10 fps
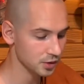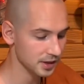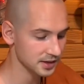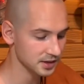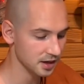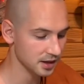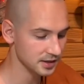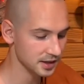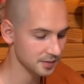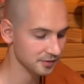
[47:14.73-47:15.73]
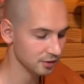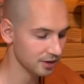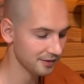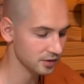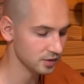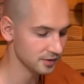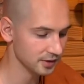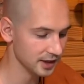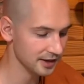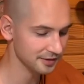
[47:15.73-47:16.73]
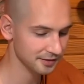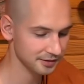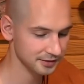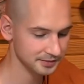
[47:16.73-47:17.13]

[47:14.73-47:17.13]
who has gone to him for refuge for life.